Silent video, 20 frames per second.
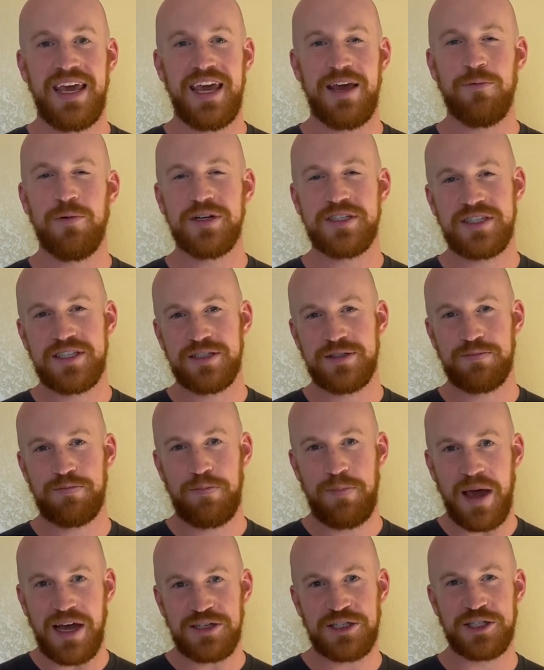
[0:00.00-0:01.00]
And what's
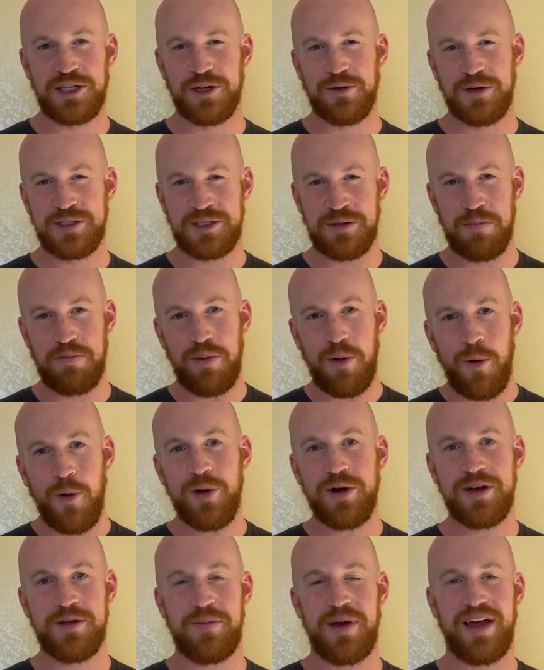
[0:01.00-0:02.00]
special or what's
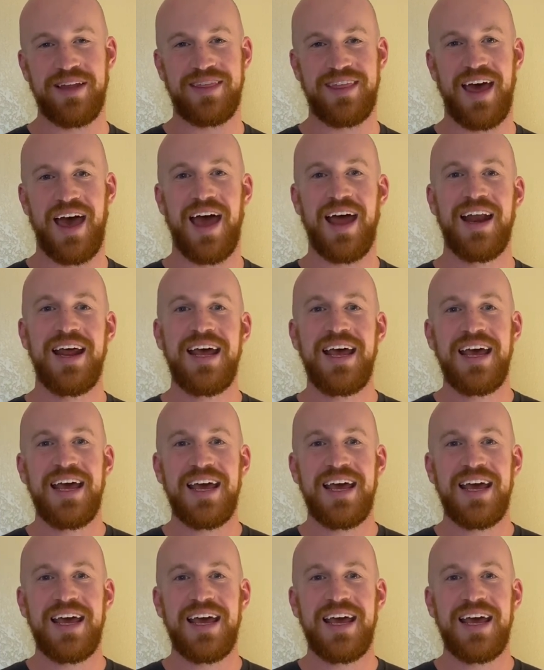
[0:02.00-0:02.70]
important about that